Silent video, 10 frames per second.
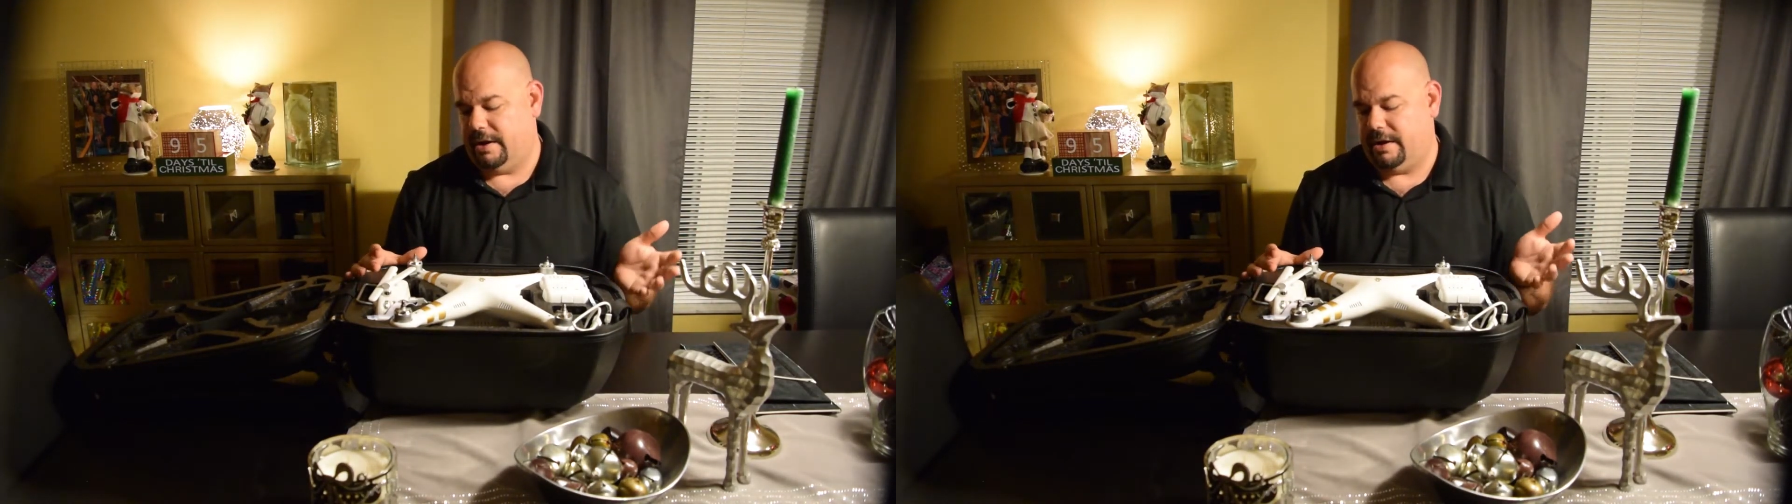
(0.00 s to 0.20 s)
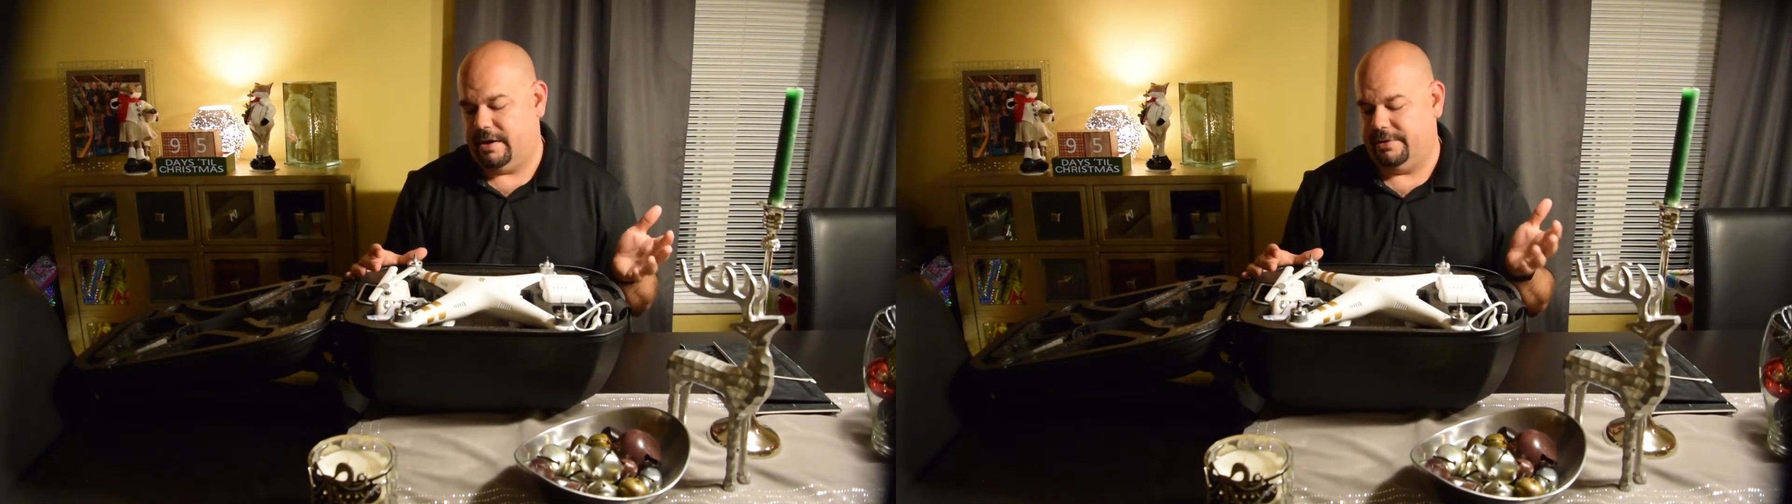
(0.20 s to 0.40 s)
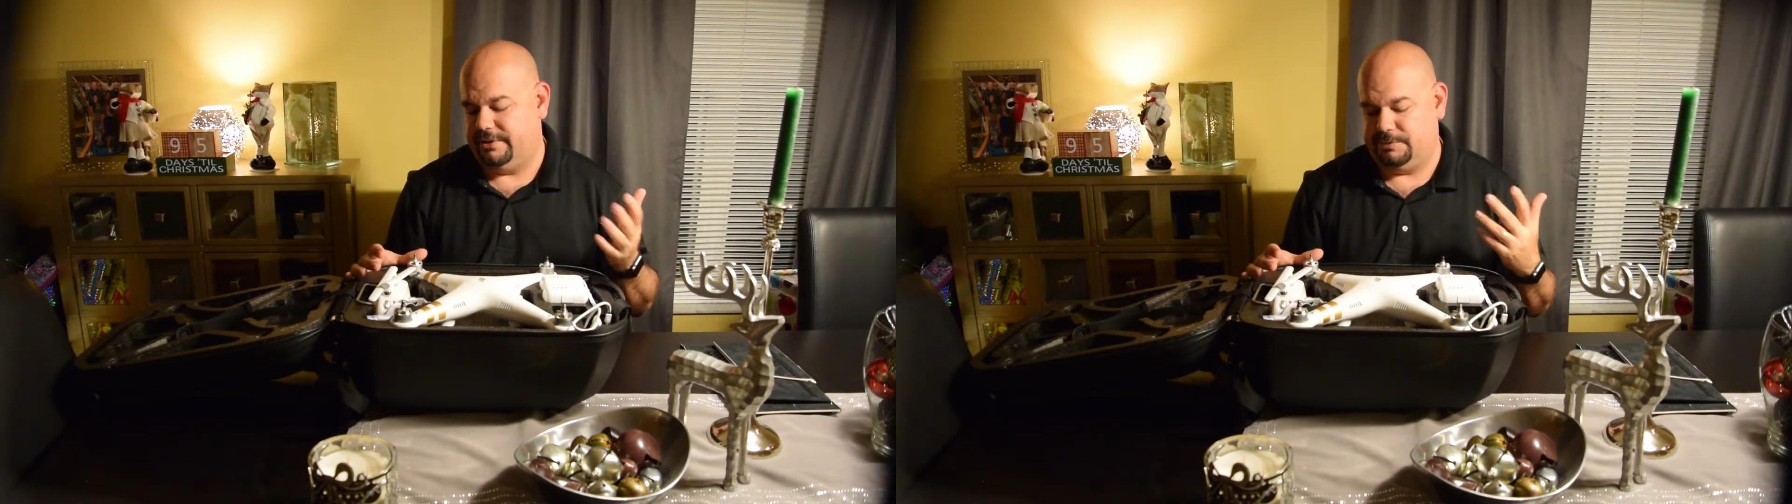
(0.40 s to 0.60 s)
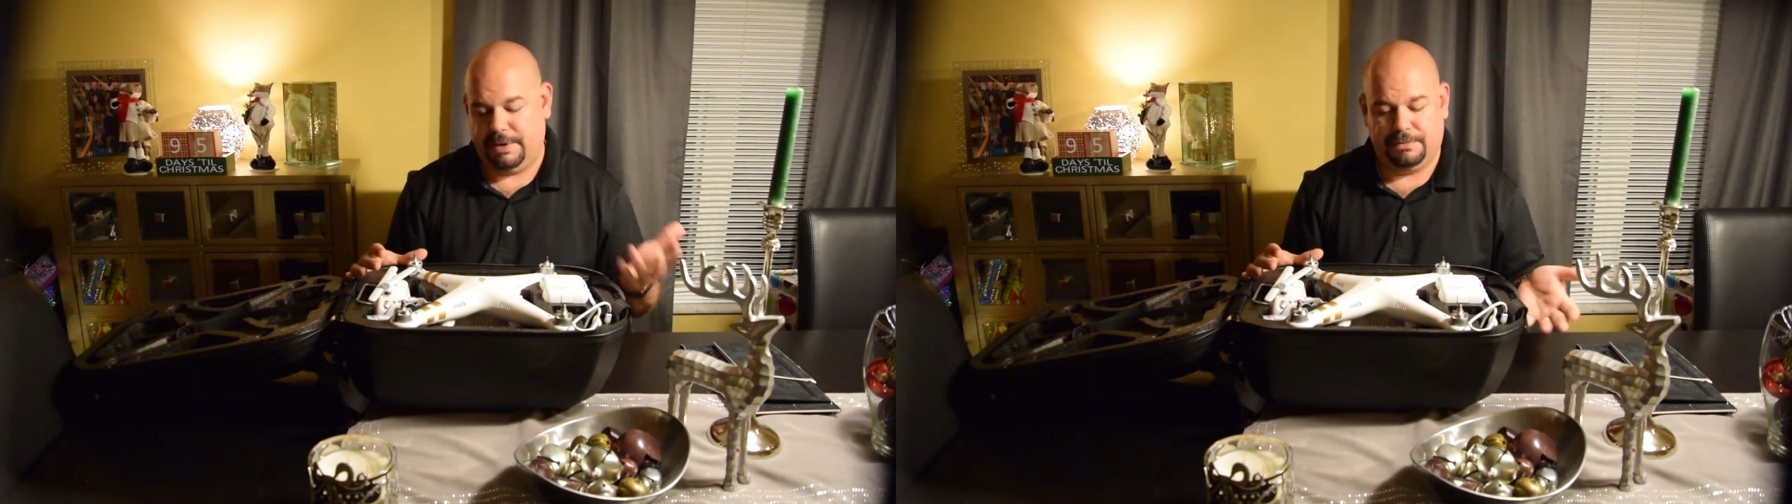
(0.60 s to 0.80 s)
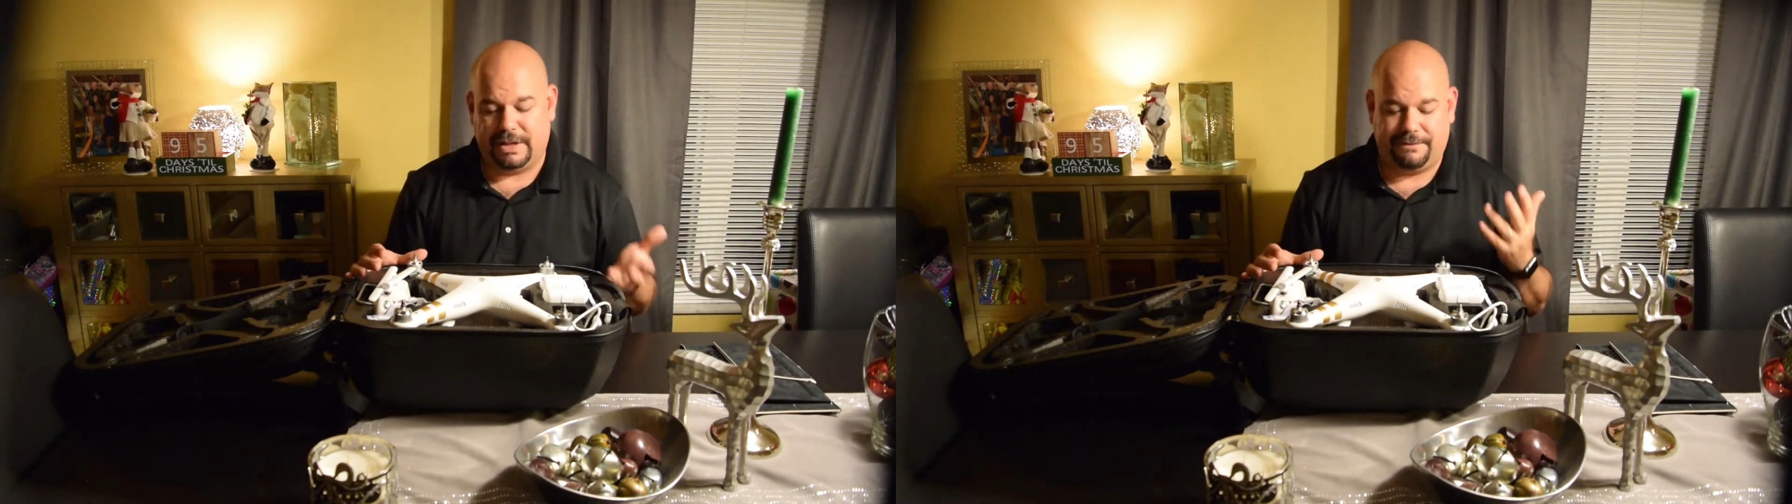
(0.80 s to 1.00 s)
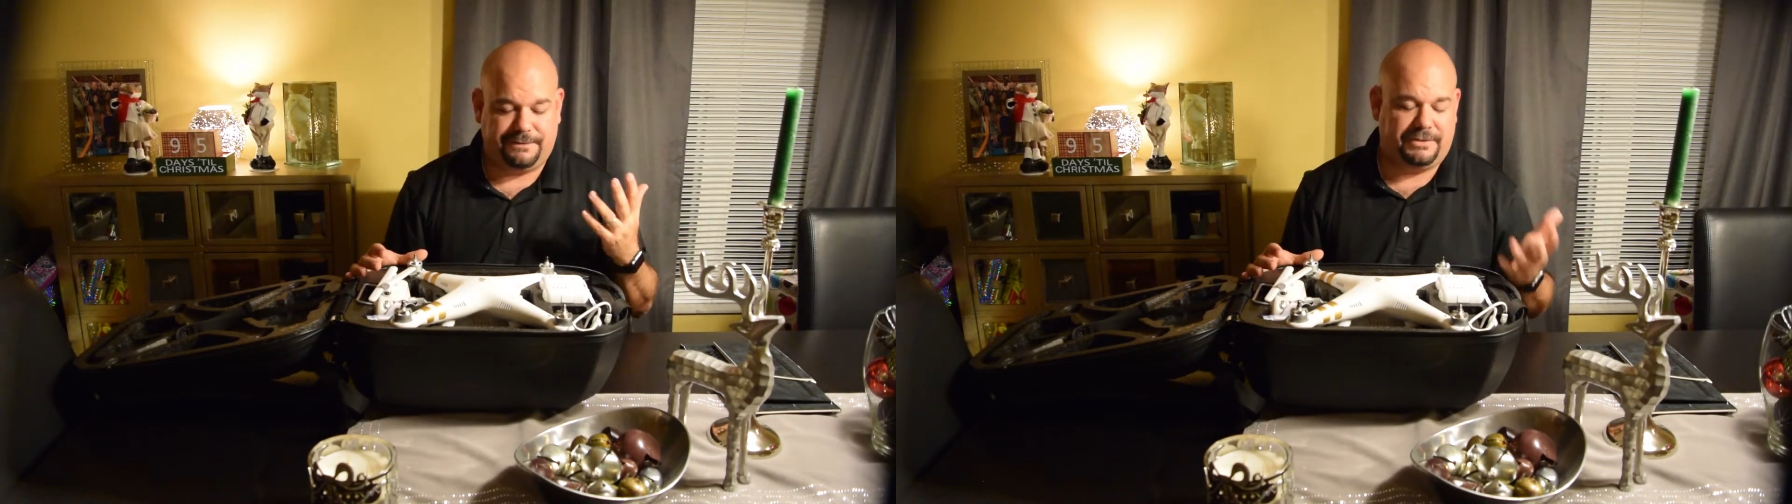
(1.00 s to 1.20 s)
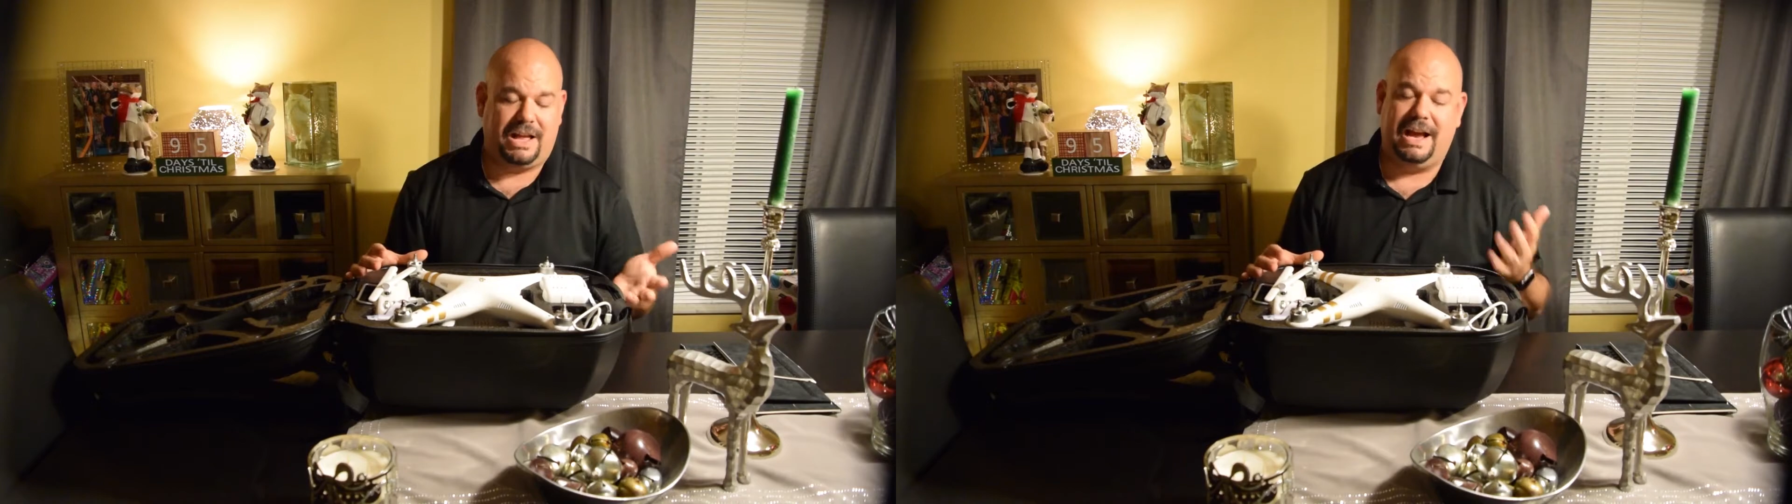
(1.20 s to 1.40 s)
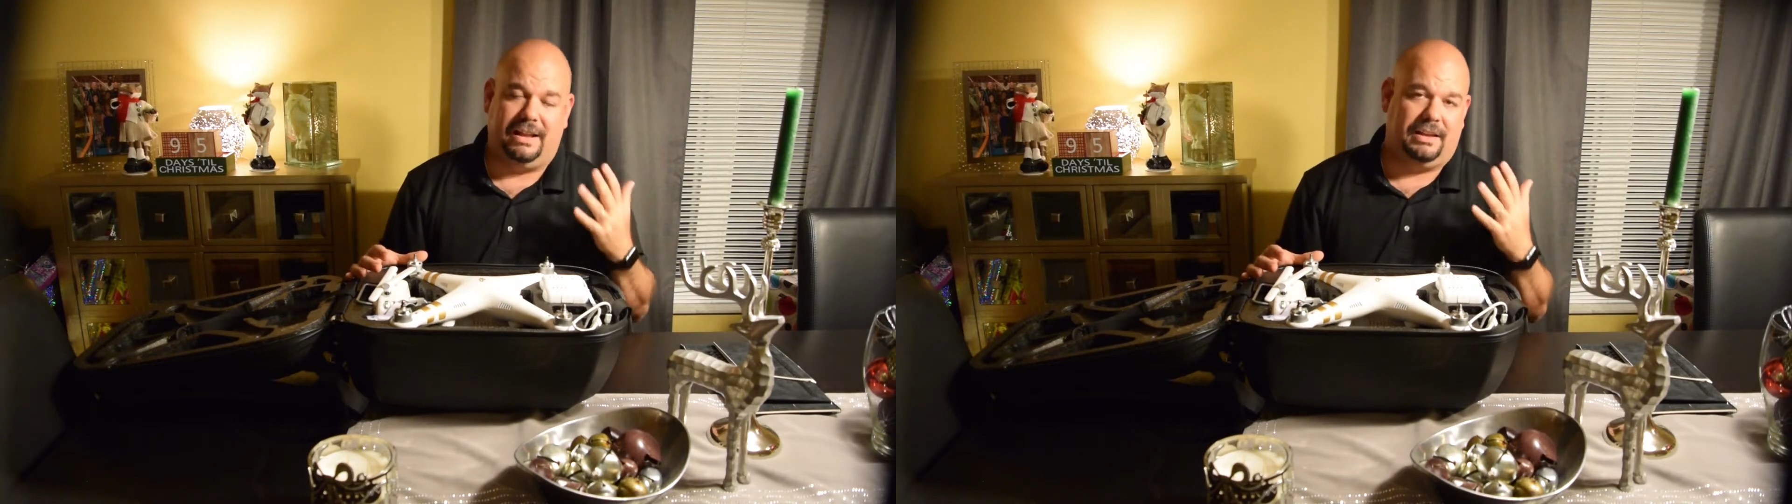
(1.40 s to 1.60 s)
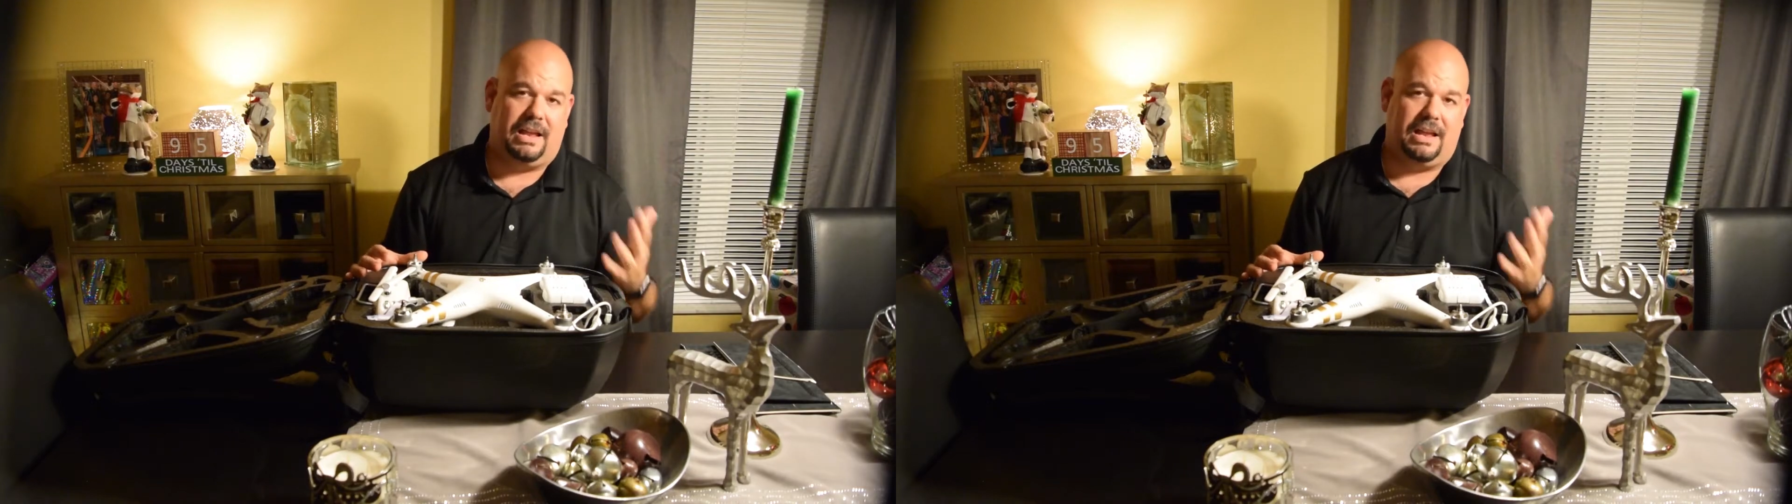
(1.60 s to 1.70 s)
There's people that fly a